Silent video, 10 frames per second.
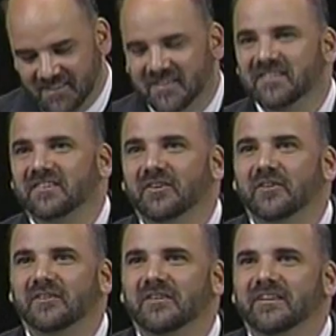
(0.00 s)
This
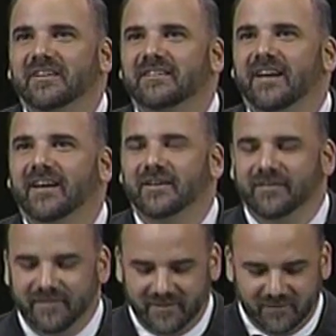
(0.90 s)
entire
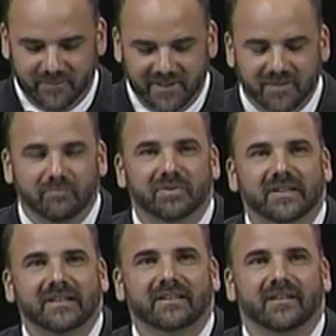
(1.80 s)
event would be
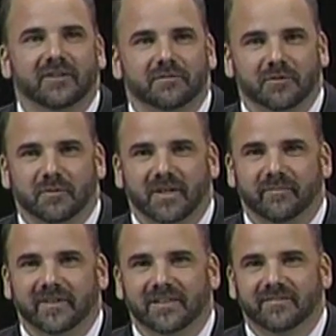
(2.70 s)
completely
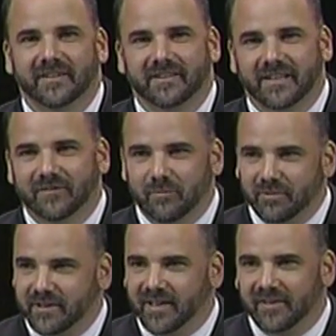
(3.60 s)
overwhelming if I didn't have a
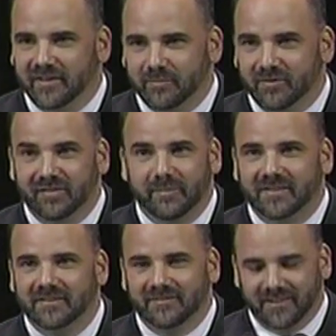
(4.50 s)
pretty healthy
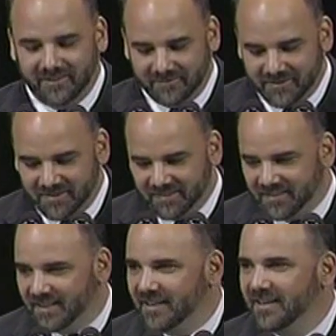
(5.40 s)
perspective on it, which is
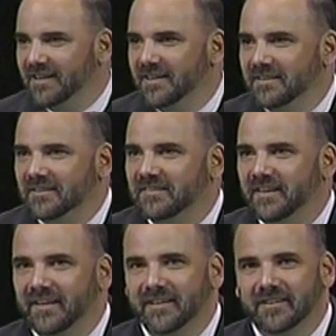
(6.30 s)
to
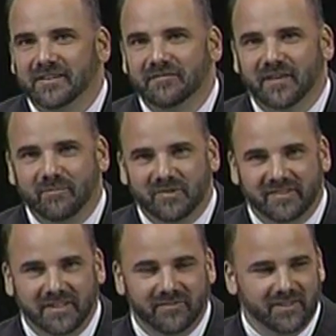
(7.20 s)
say, if I'm
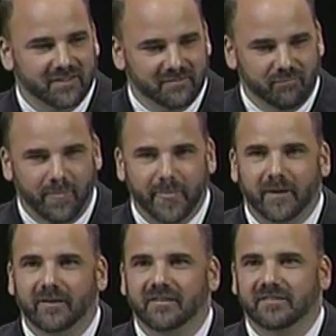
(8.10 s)
receiving
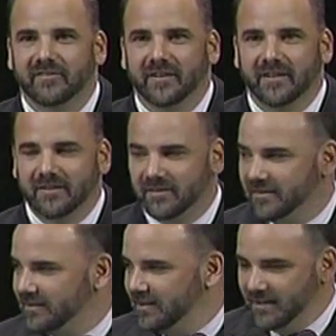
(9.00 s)
Artist of the Year,
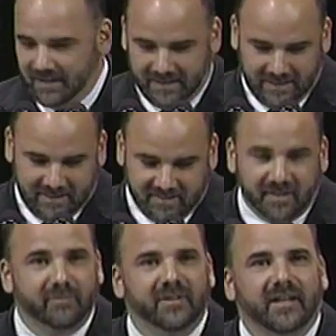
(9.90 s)
then
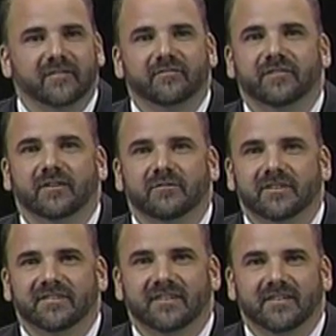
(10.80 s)
someone like Phil
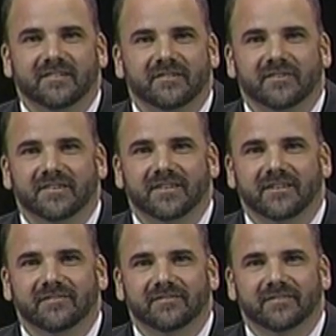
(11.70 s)
Woods needs to
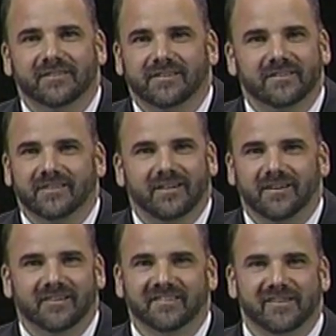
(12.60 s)
receive
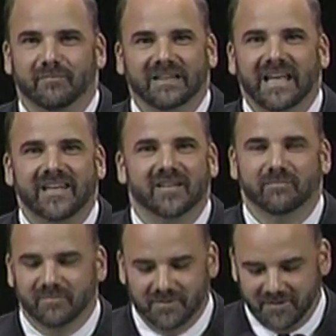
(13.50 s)
Artist of the
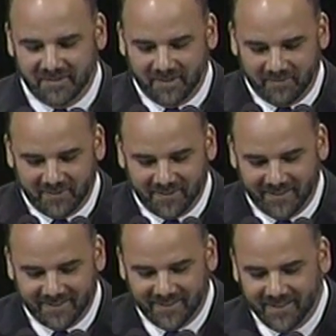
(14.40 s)
Millennium or something
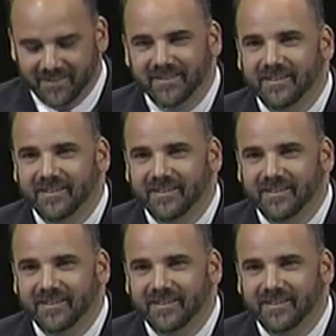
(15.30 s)
like that.